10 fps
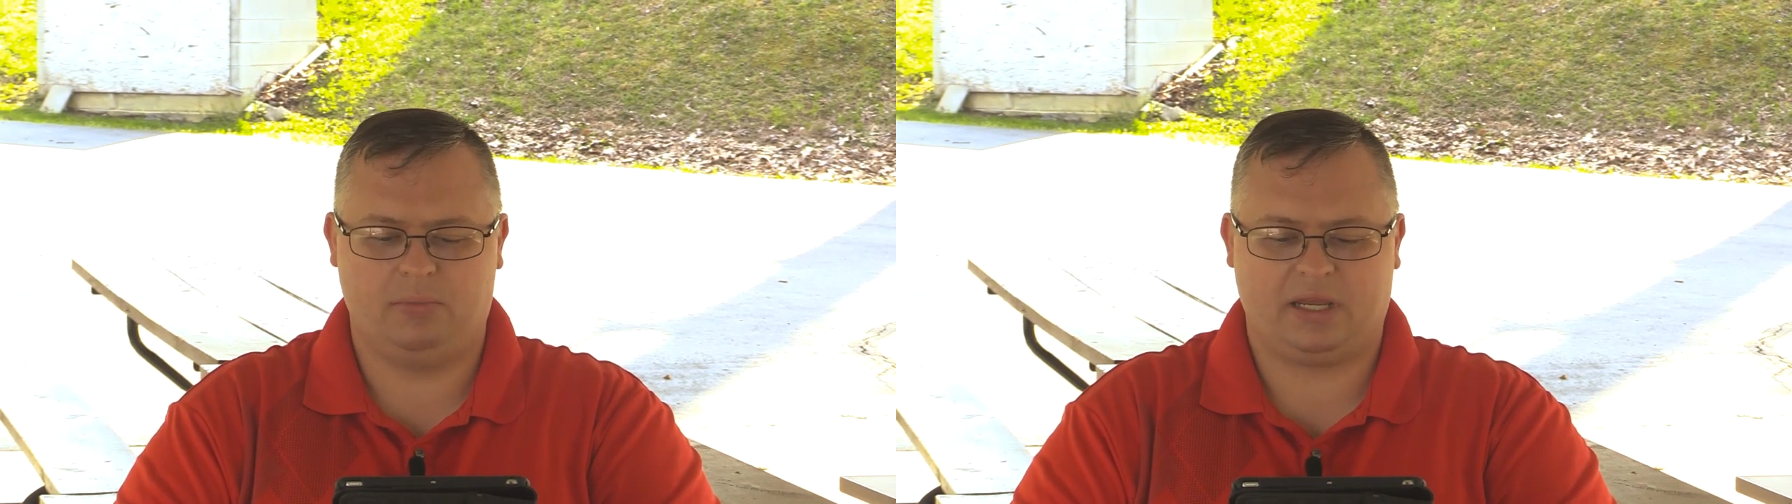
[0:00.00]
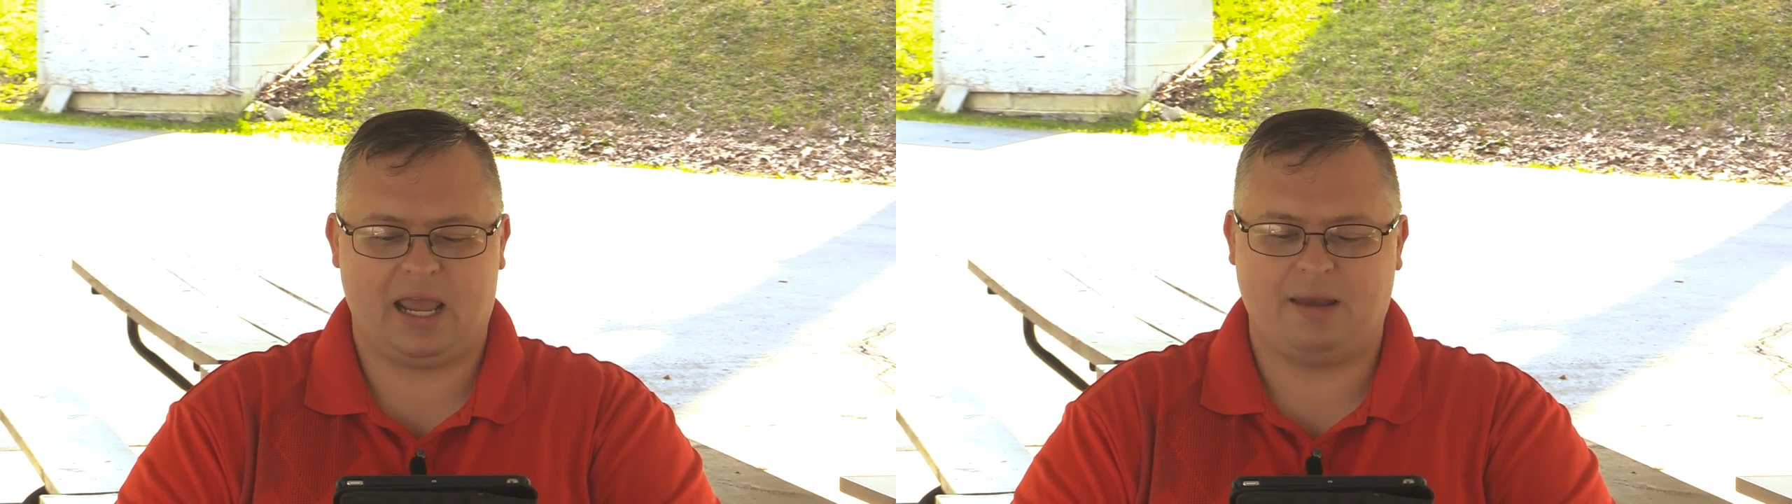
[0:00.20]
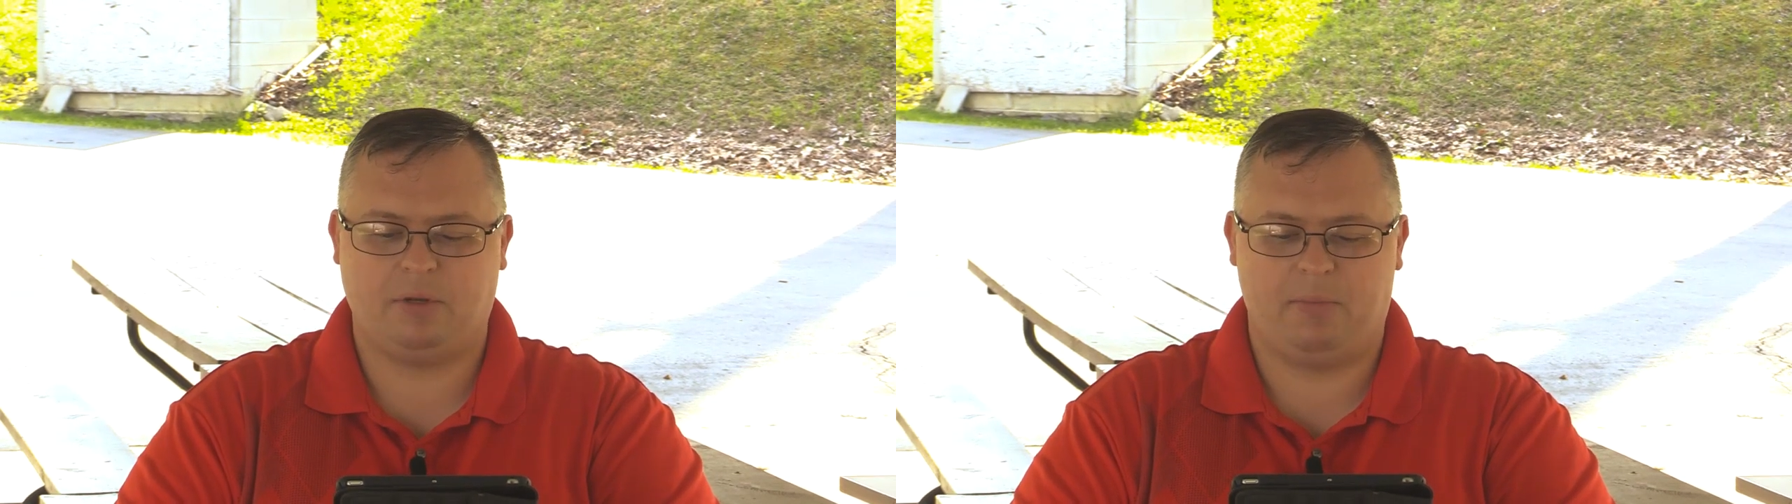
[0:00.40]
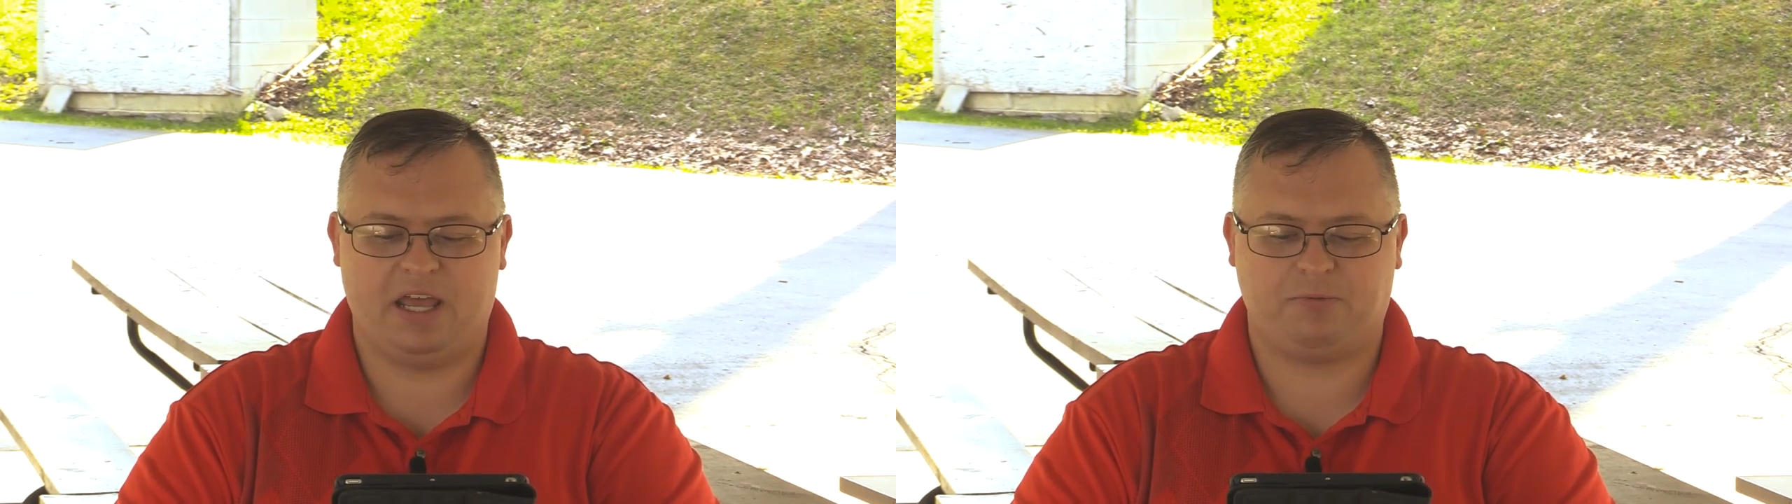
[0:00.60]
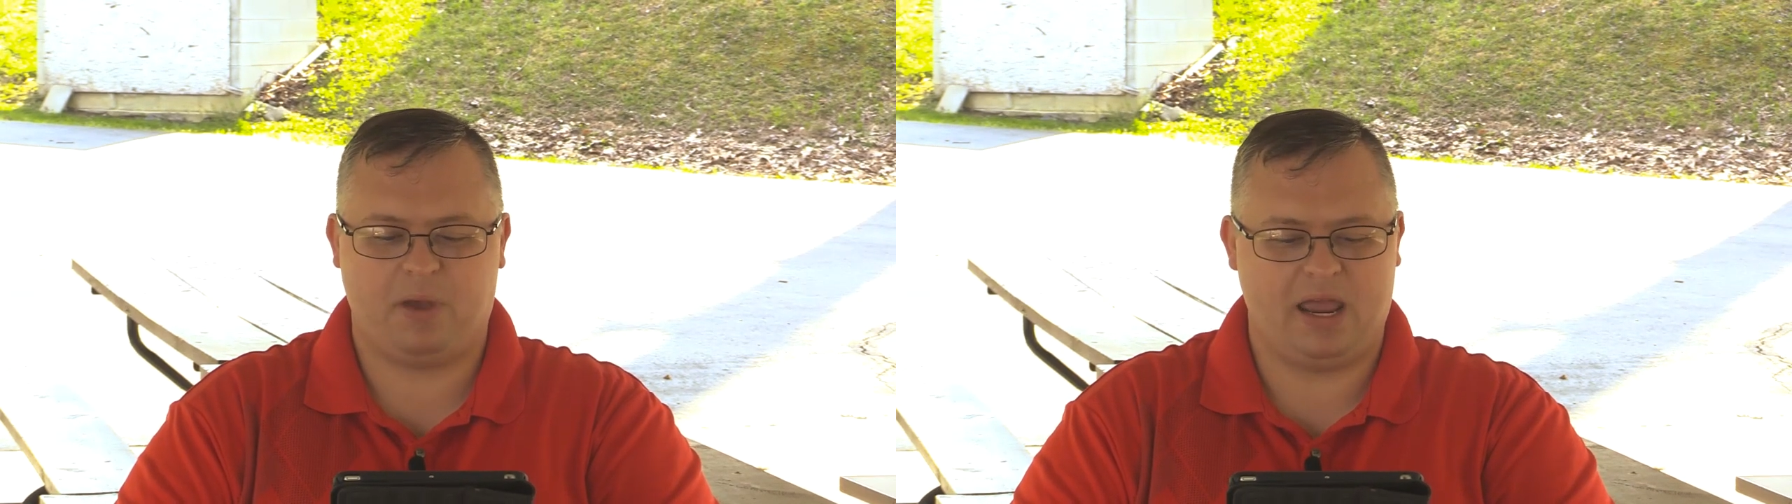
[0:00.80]
and came to
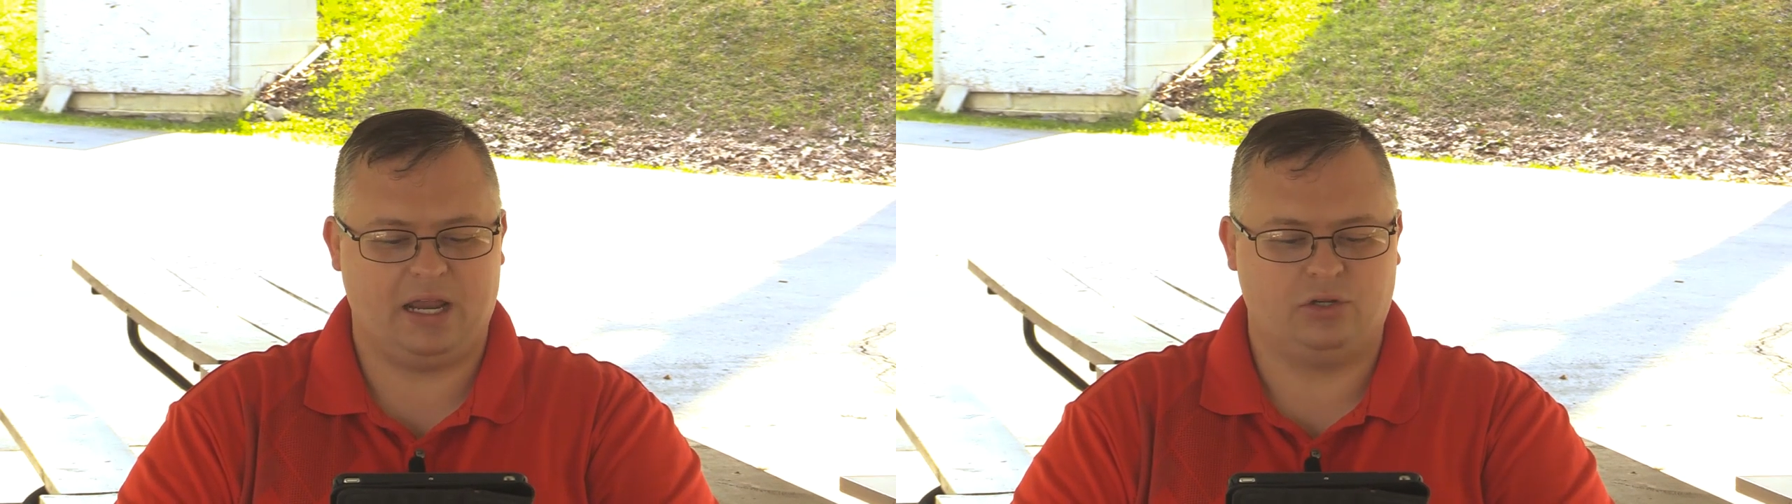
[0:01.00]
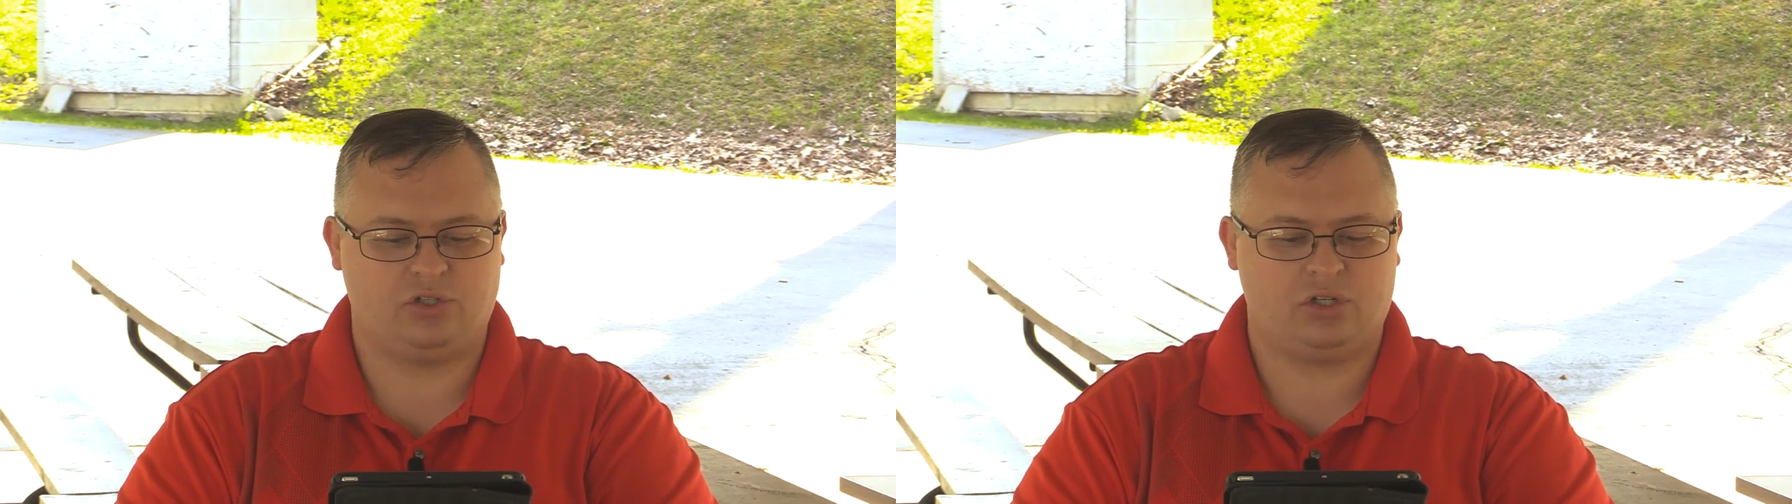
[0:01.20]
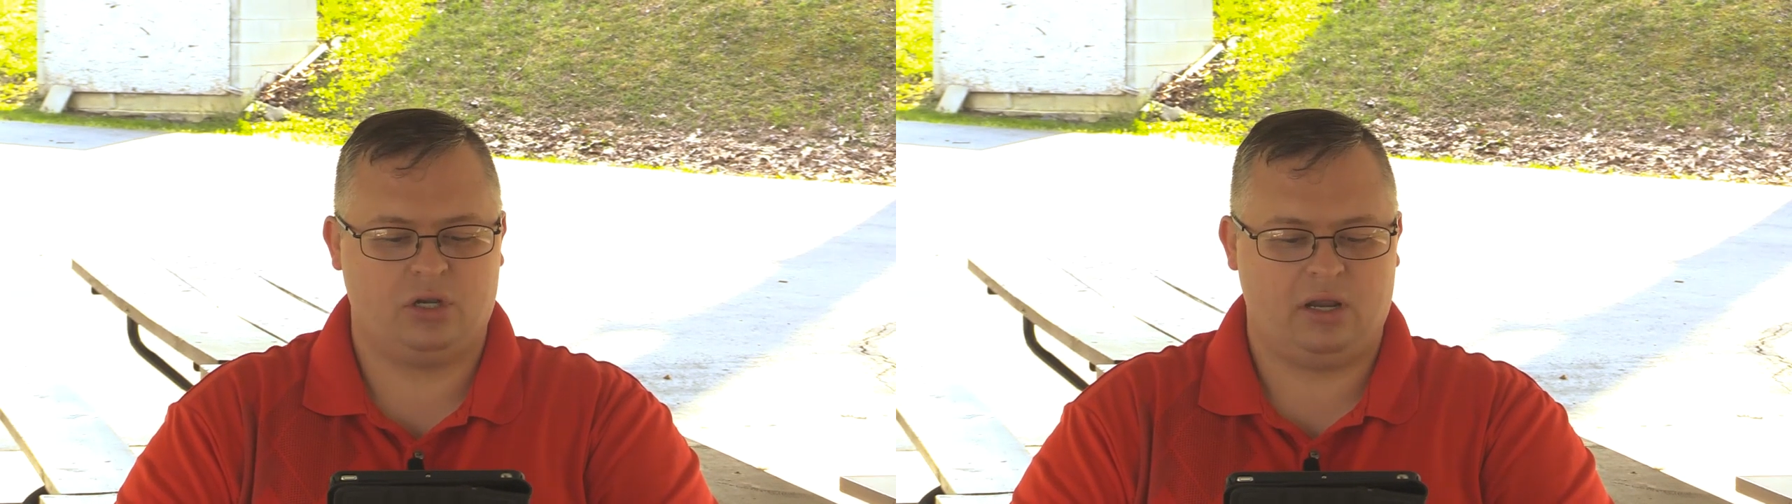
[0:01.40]
Bethphage